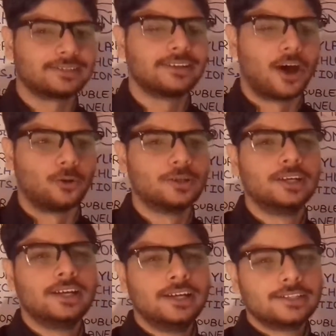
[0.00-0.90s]
Now,
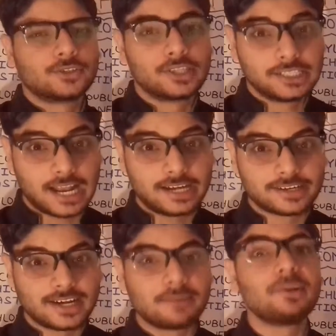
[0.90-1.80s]
so these are
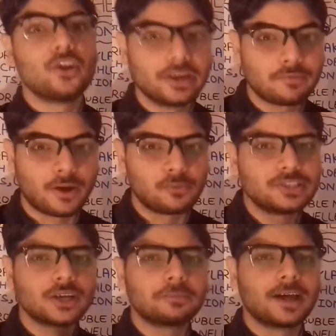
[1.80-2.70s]
literally belonging from
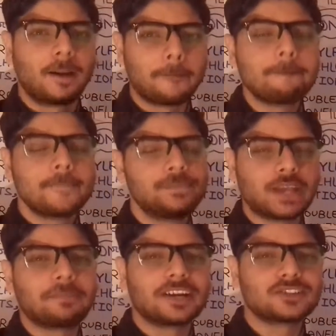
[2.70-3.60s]
which of the
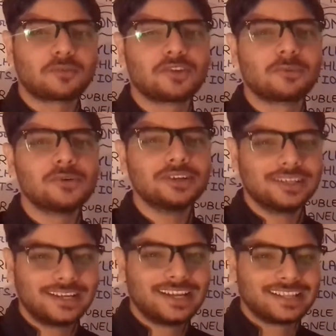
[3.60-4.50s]
chapters of your book?